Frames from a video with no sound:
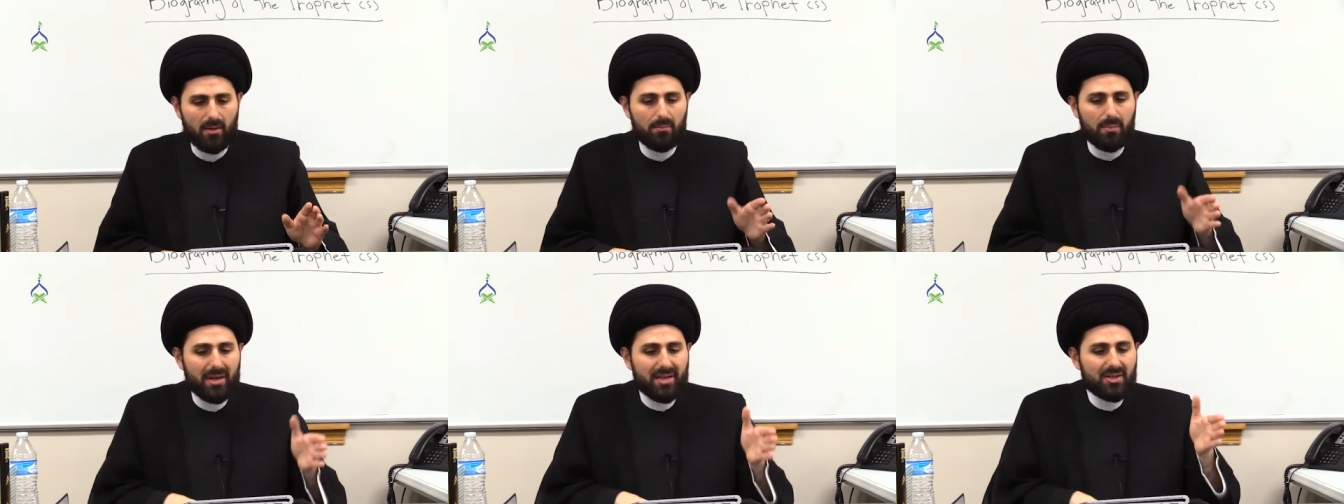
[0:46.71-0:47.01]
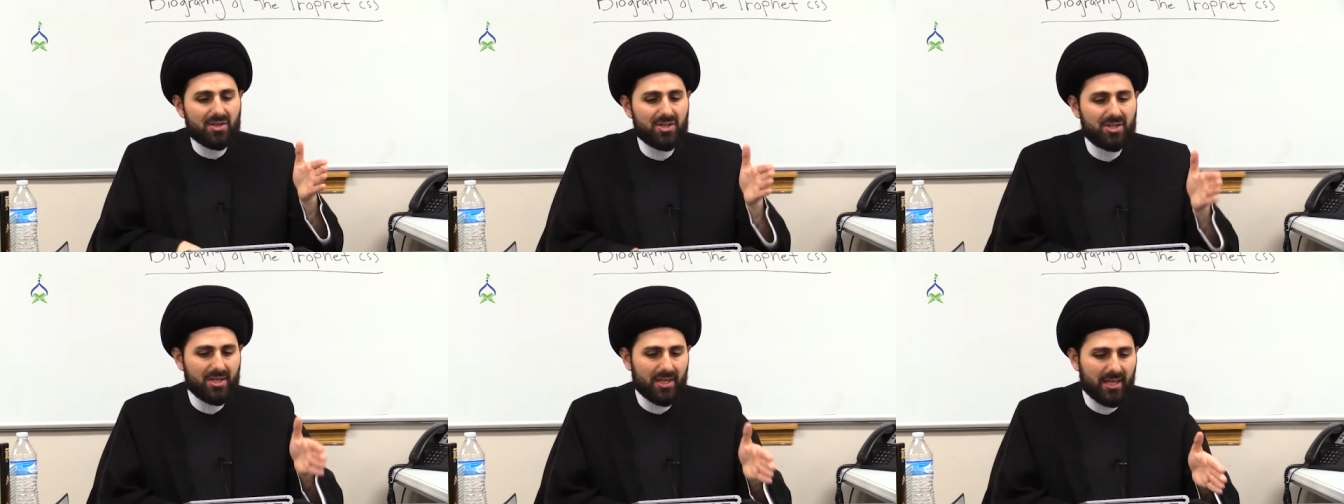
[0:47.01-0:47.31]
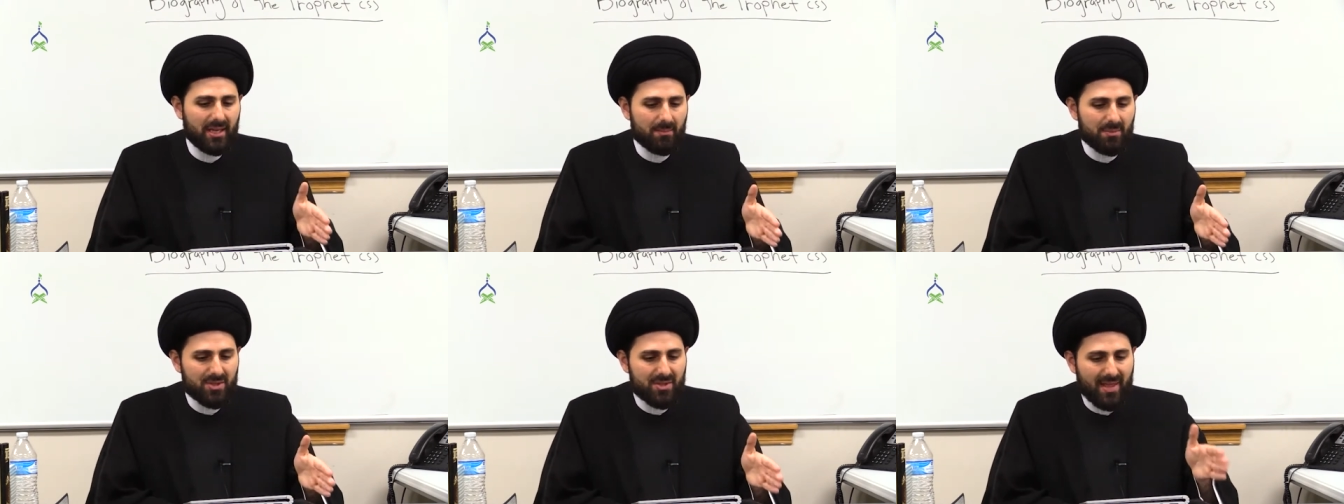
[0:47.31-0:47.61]
But it
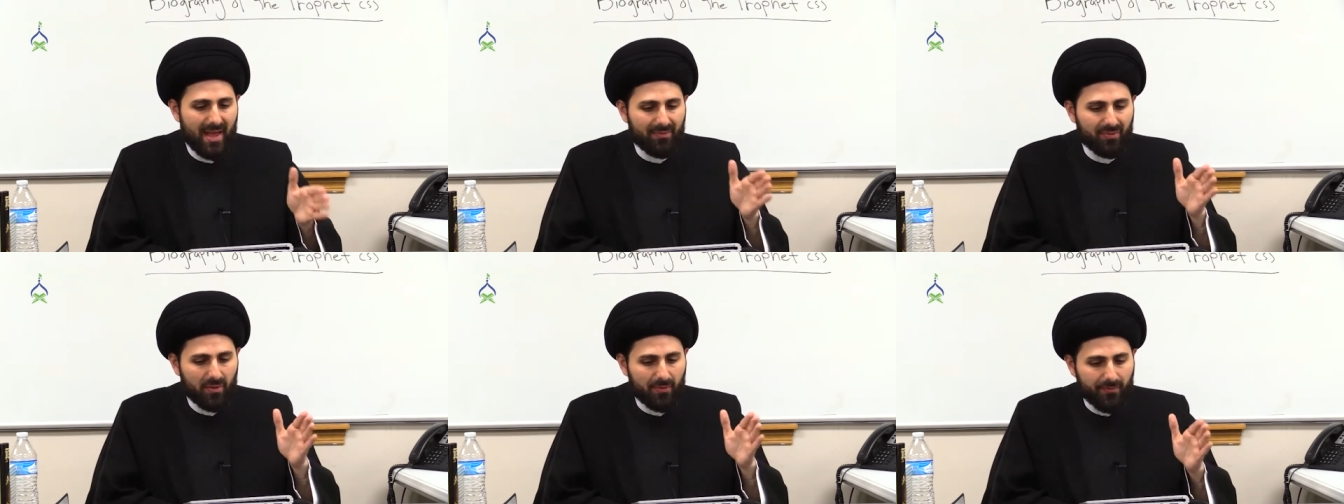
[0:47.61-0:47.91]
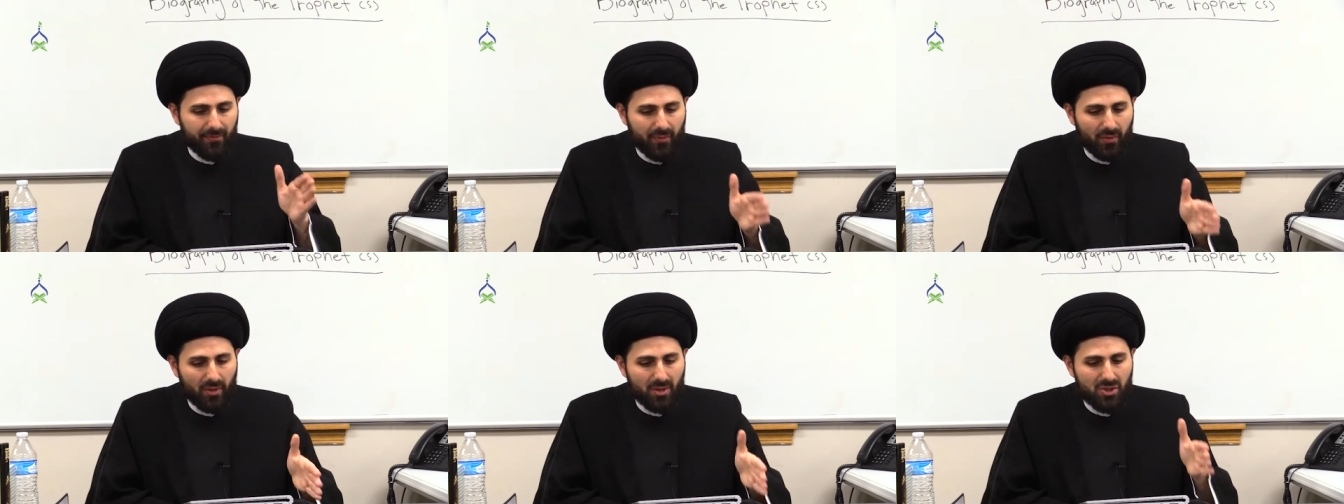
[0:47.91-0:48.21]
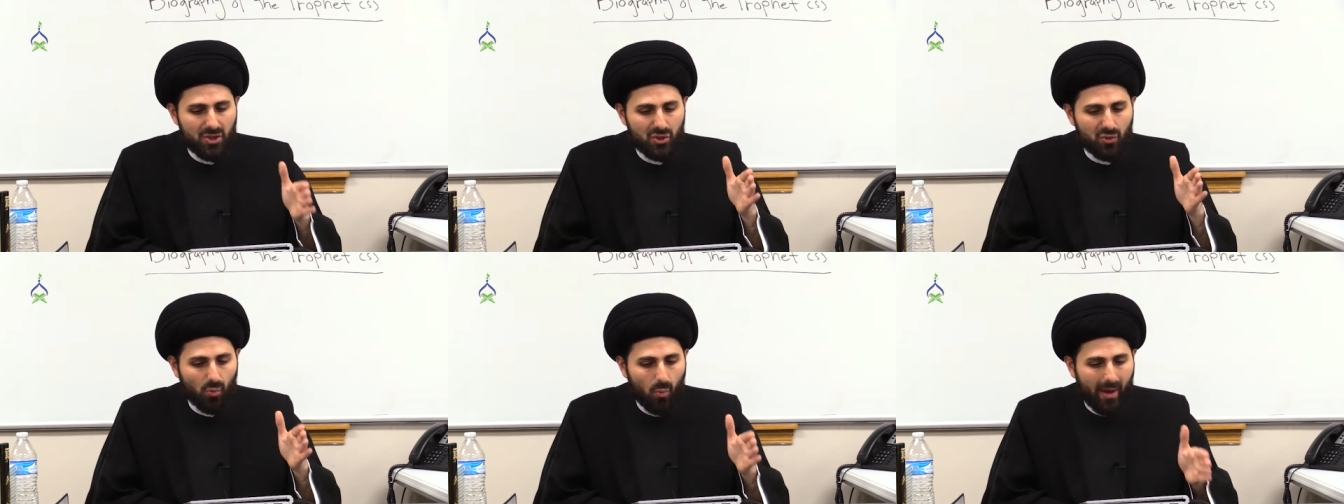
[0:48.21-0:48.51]
seems that the
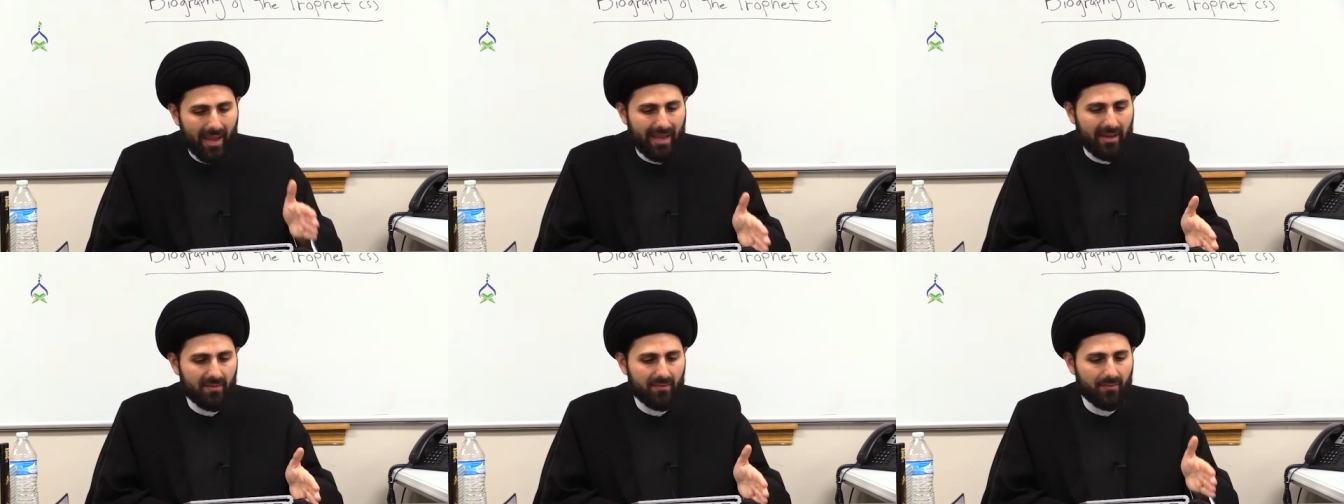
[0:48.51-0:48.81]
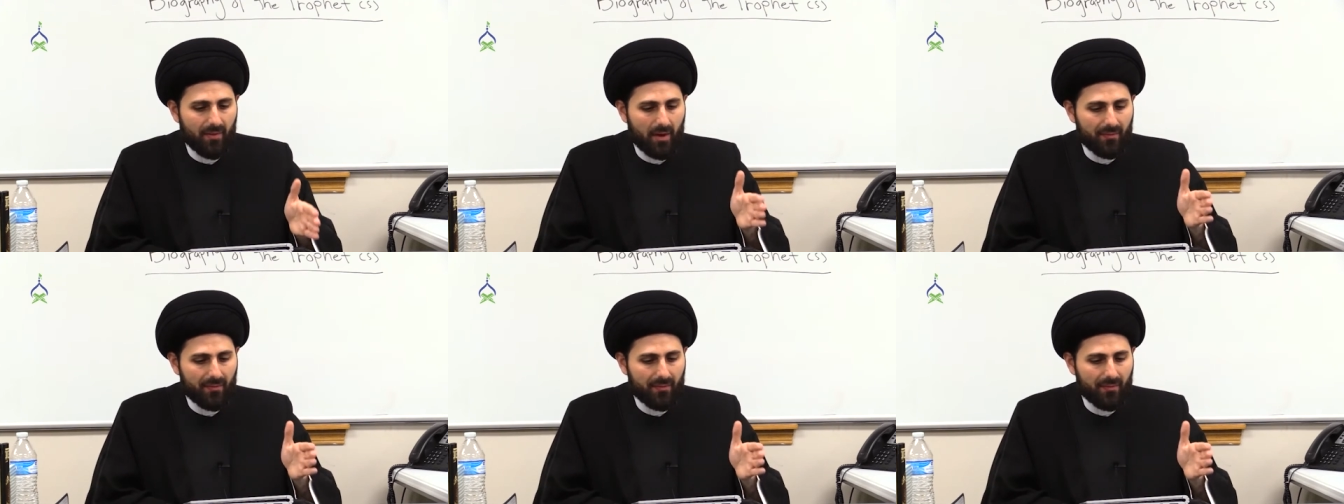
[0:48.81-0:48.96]
first wave